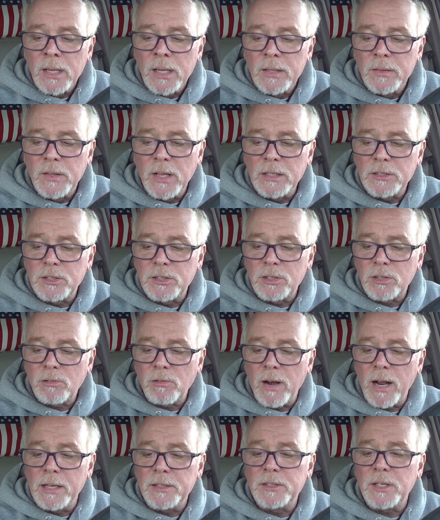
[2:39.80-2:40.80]
"This is
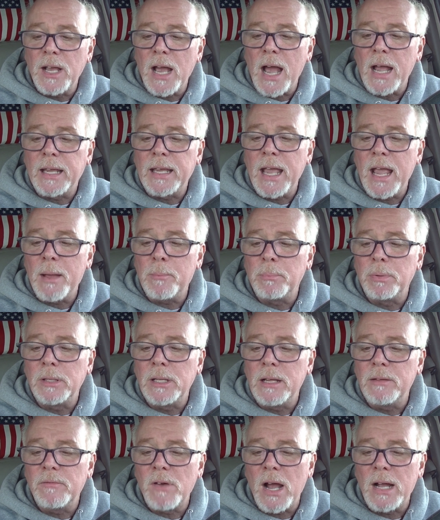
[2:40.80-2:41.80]
crazy. I can't
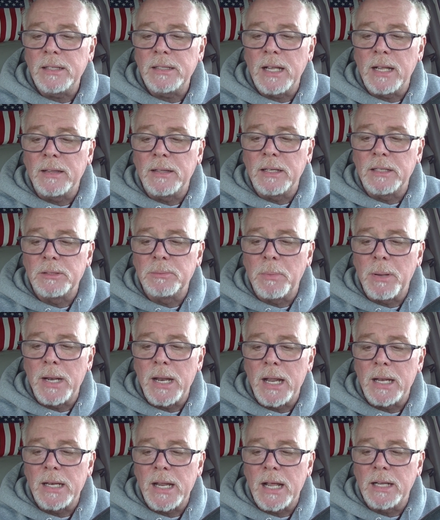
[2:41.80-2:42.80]
believe I did this,"
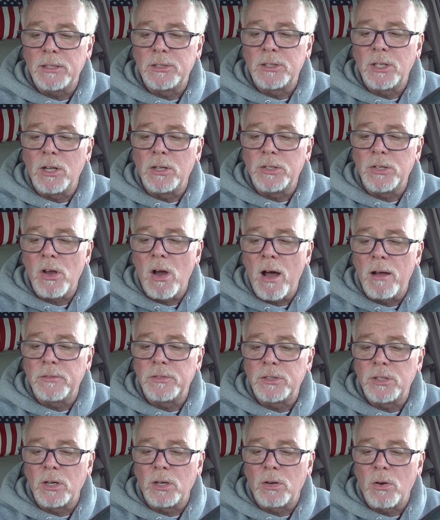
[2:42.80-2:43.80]
Menendez told the
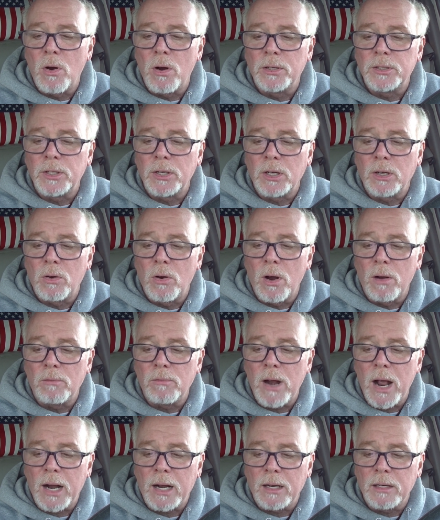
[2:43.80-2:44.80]
officer, according to the court
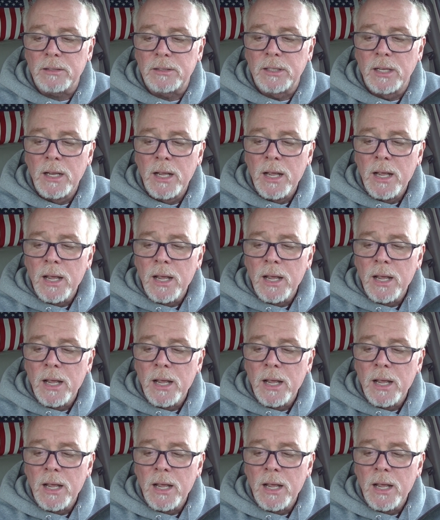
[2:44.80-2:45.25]
records.